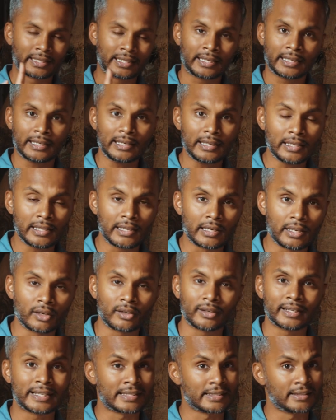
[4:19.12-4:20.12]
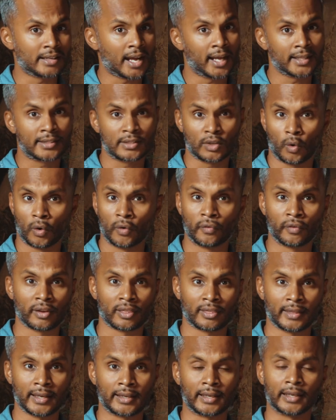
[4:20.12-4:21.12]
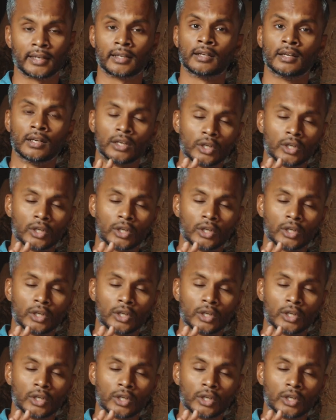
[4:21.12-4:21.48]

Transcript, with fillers: key here is not to overthink it.